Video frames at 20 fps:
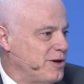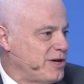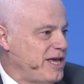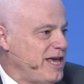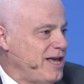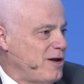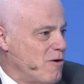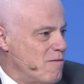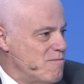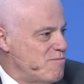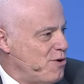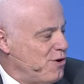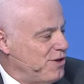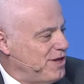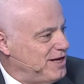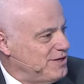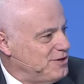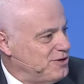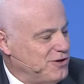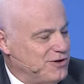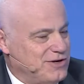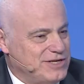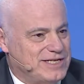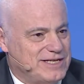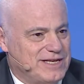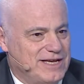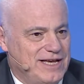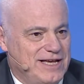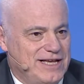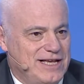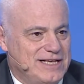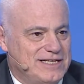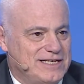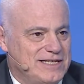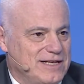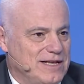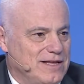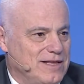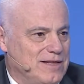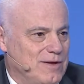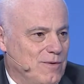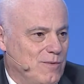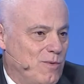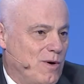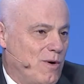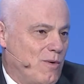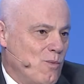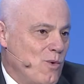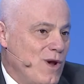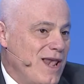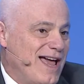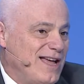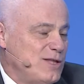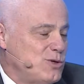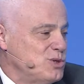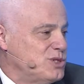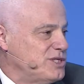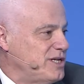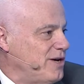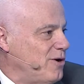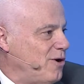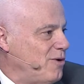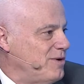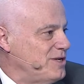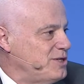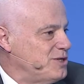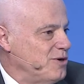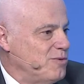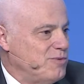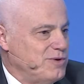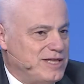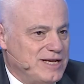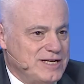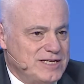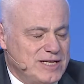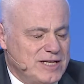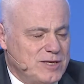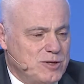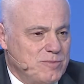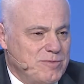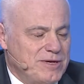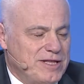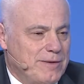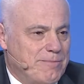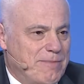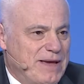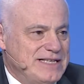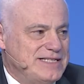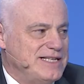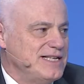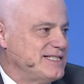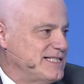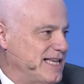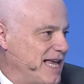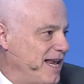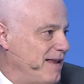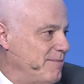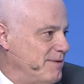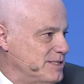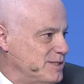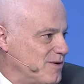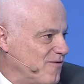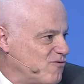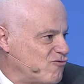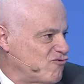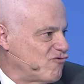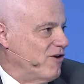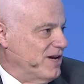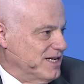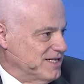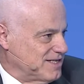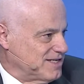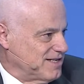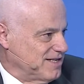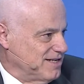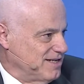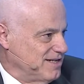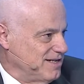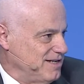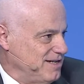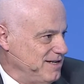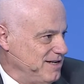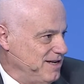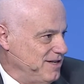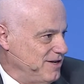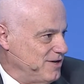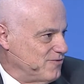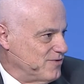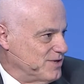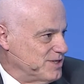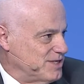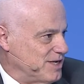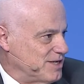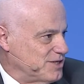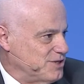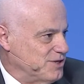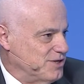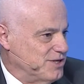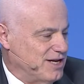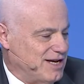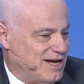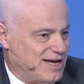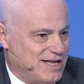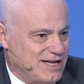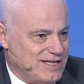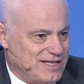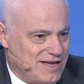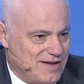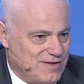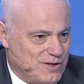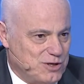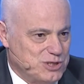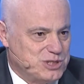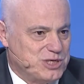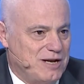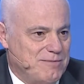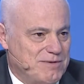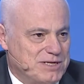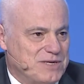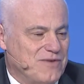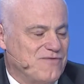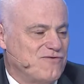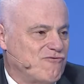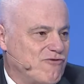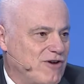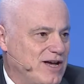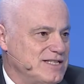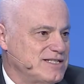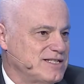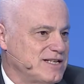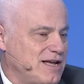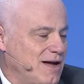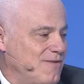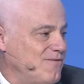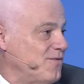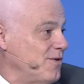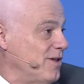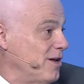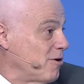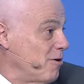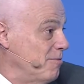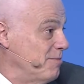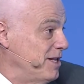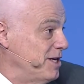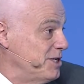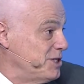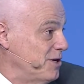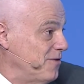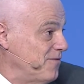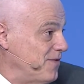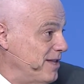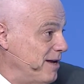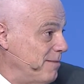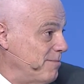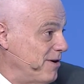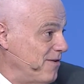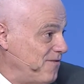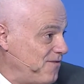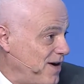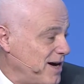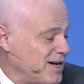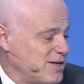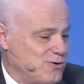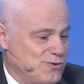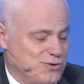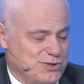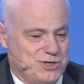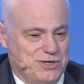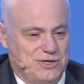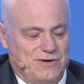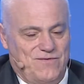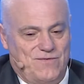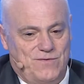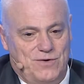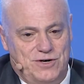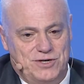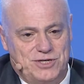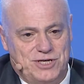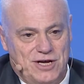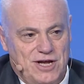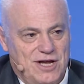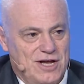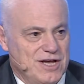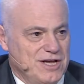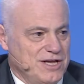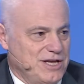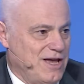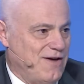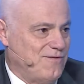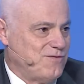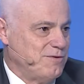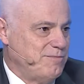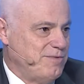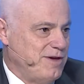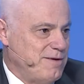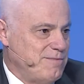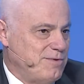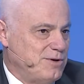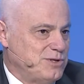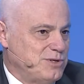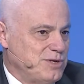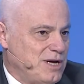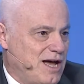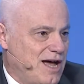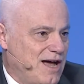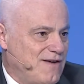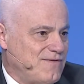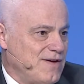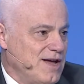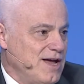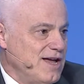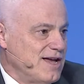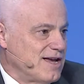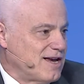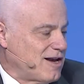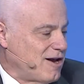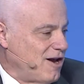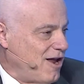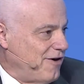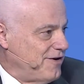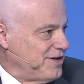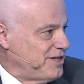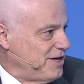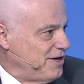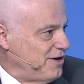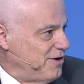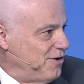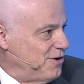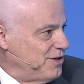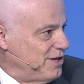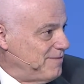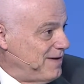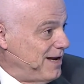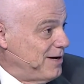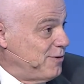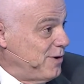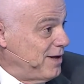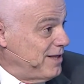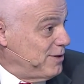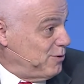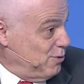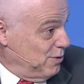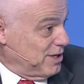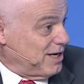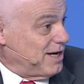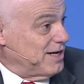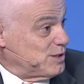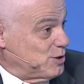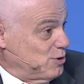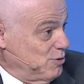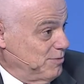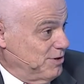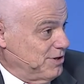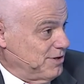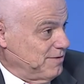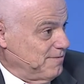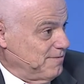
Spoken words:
key component, you know, is we like to say always, you know, there needs to be the basic elements of trust in the transaction. And at the end, those elements of trust come from a combination of a number of factors. You know, first, you have to be able to have clarity on the value added to the customer.